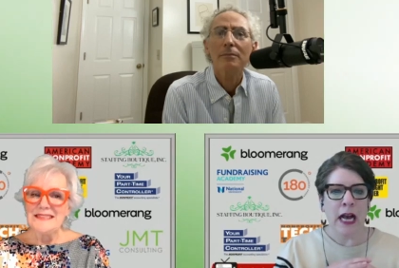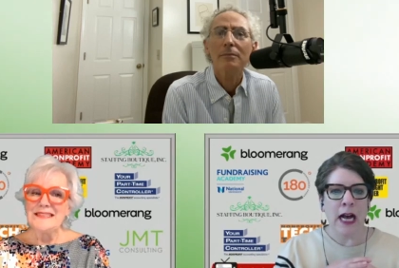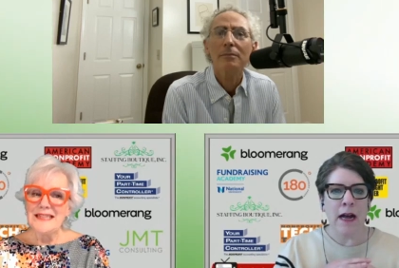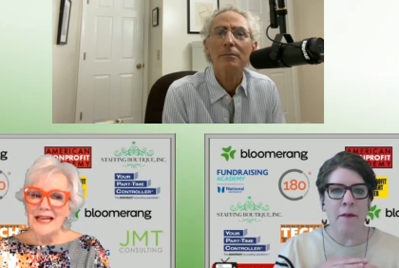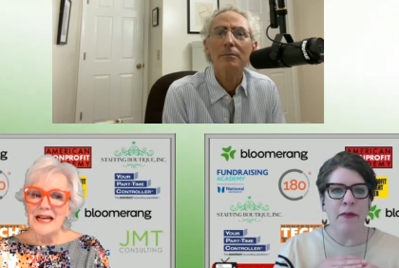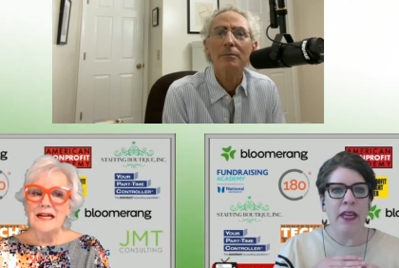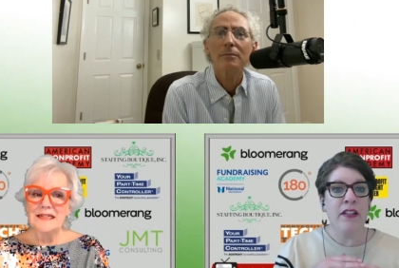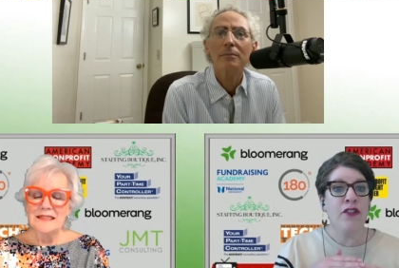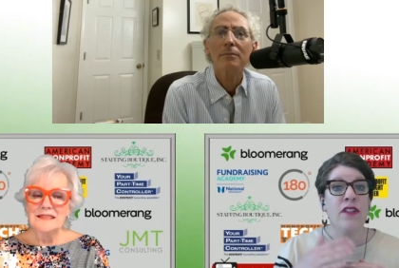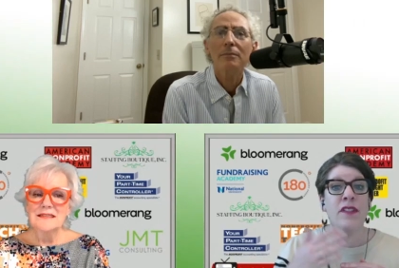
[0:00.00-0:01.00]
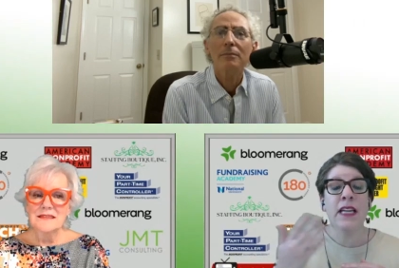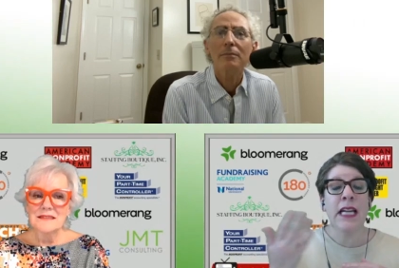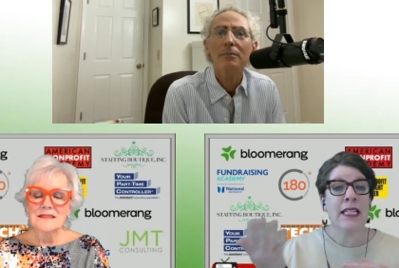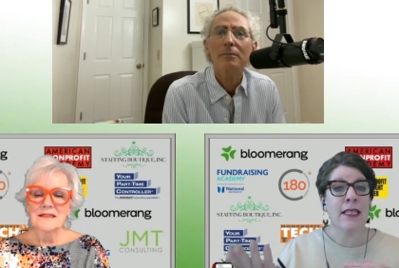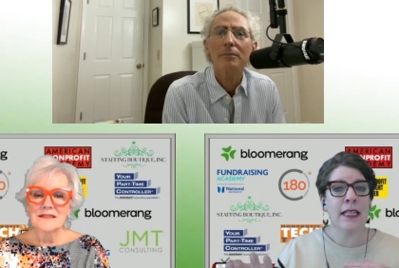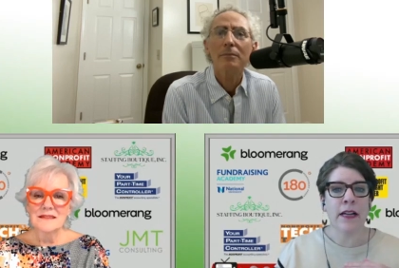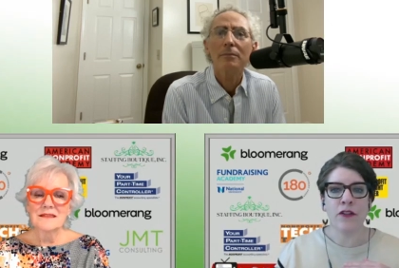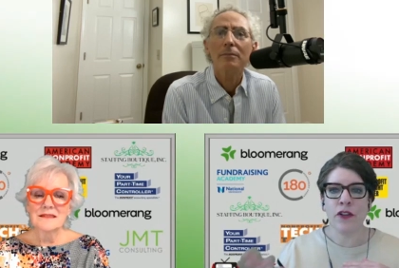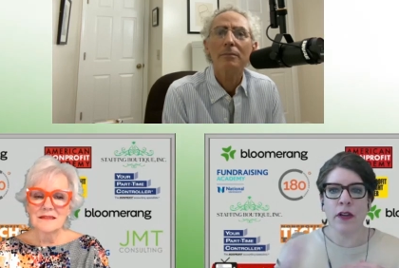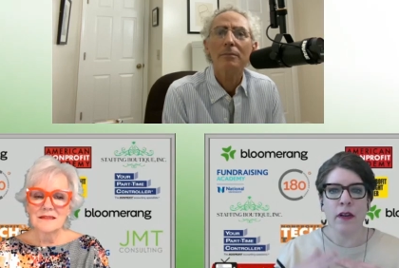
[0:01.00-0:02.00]
Speaker 1: um, that it's just an
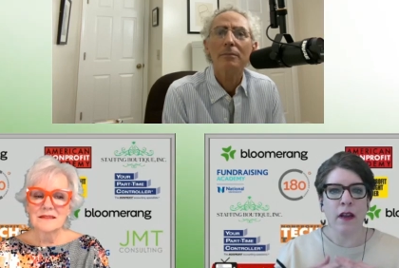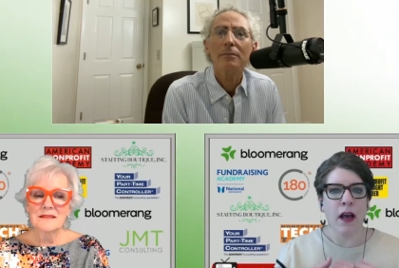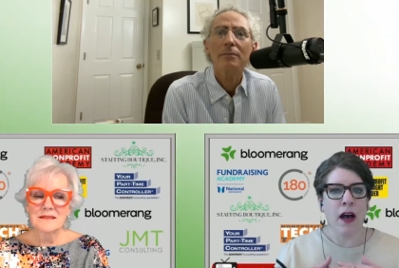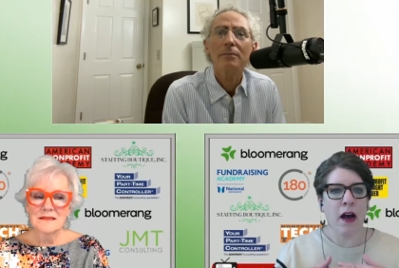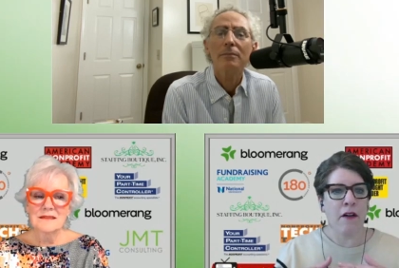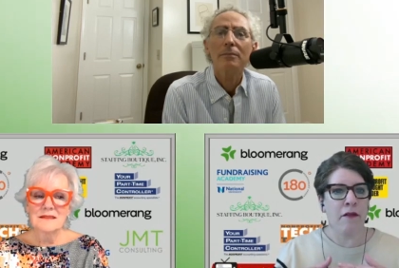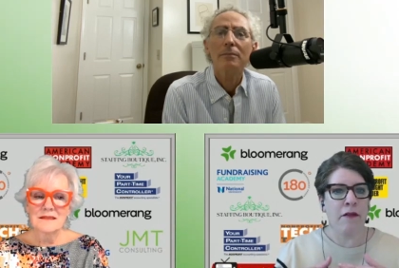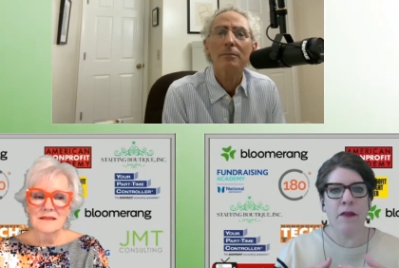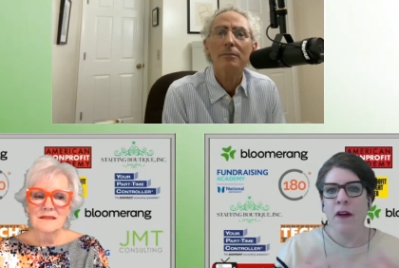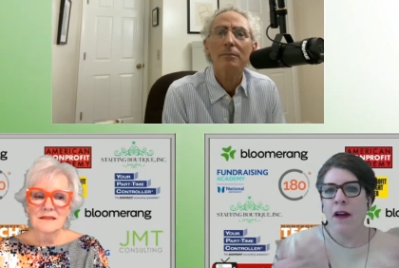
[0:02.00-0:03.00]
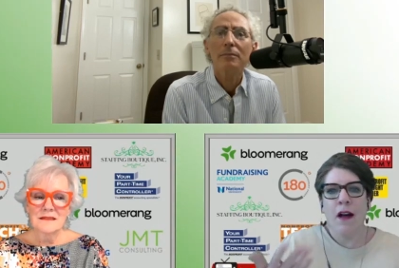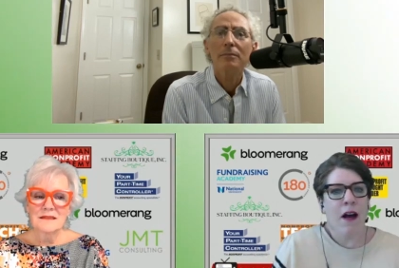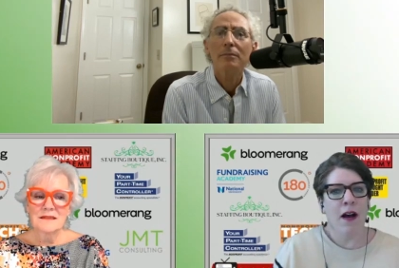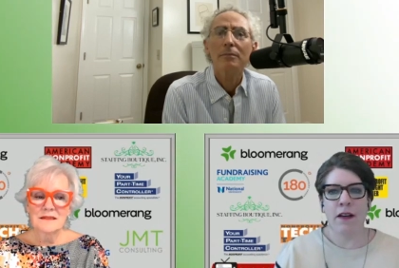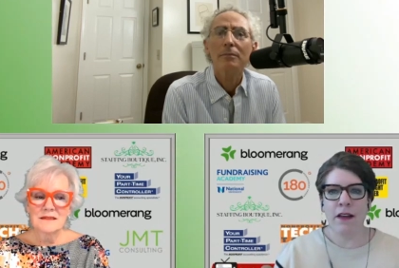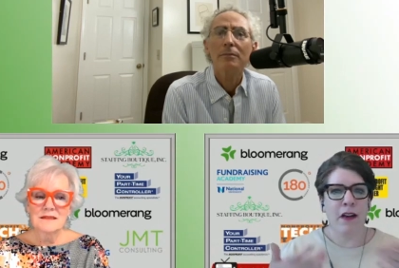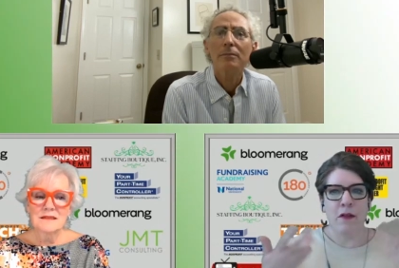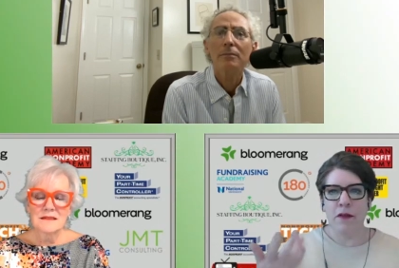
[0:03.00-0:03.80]
extension of, uh, you know,